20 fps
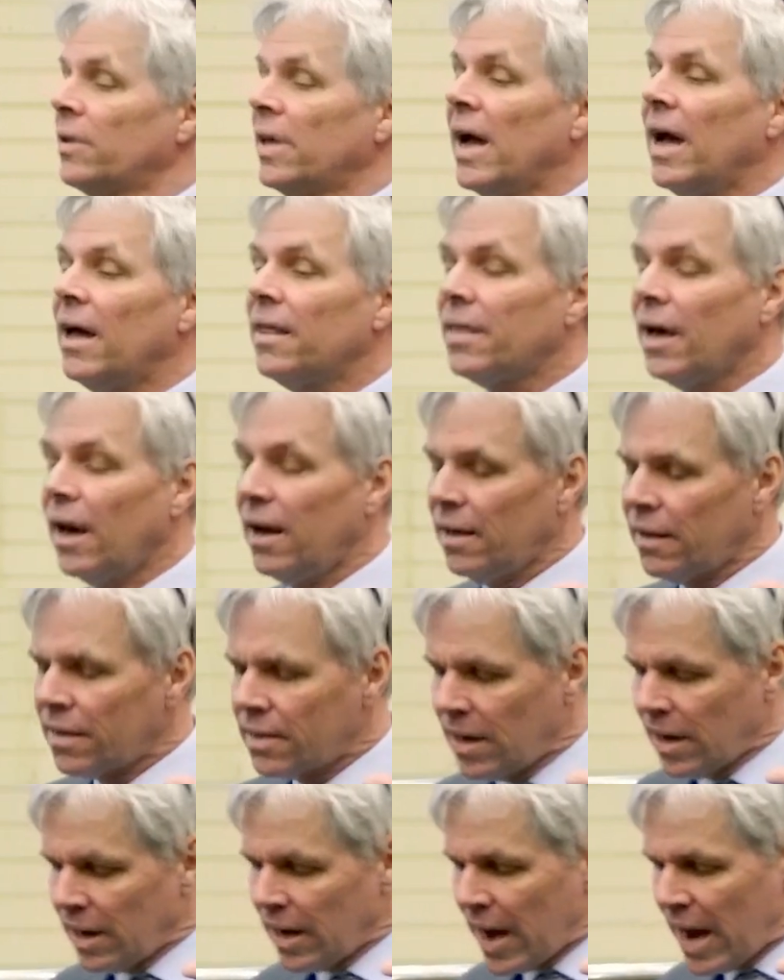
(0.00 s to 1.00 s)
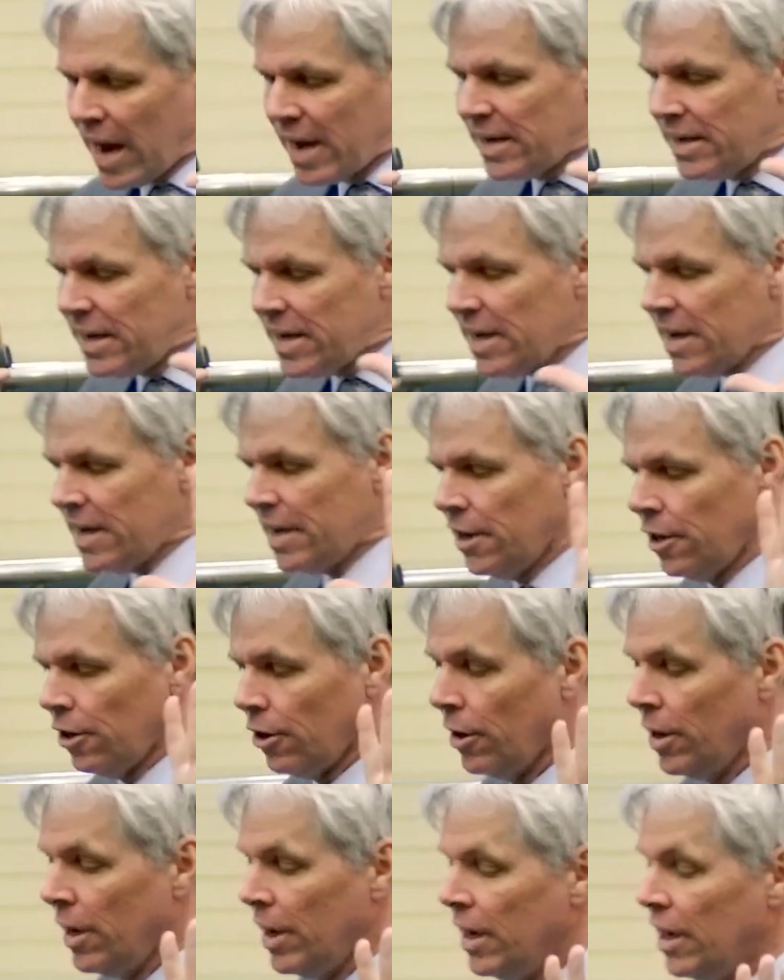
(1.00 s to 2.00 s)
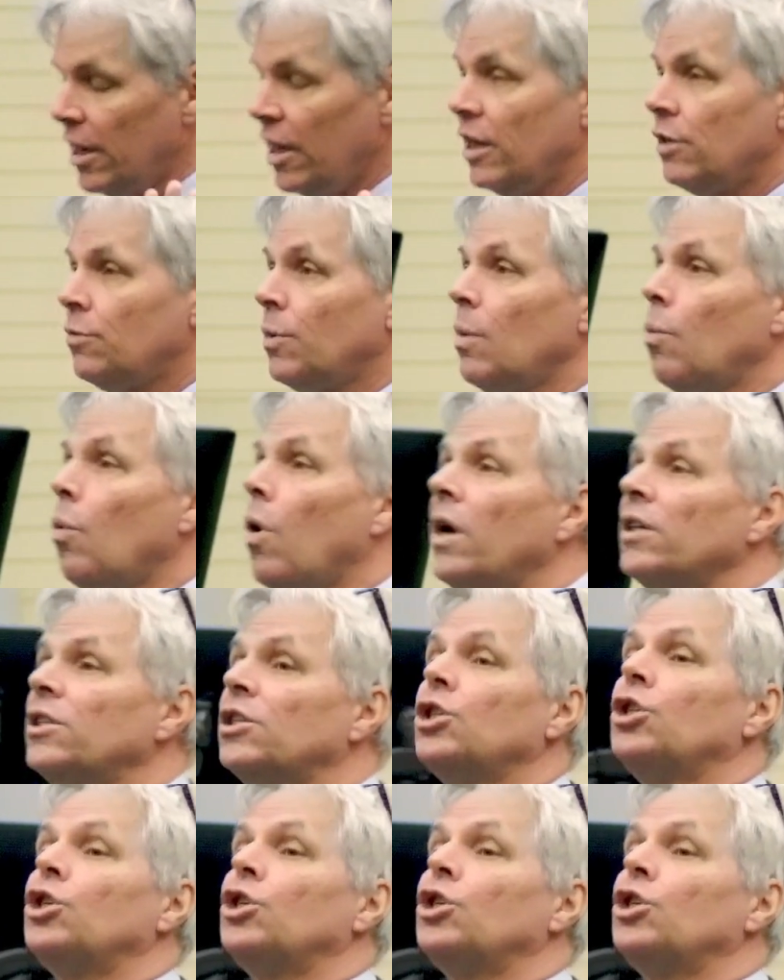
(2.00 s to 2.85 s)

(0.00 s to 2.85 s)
the idea here is we want to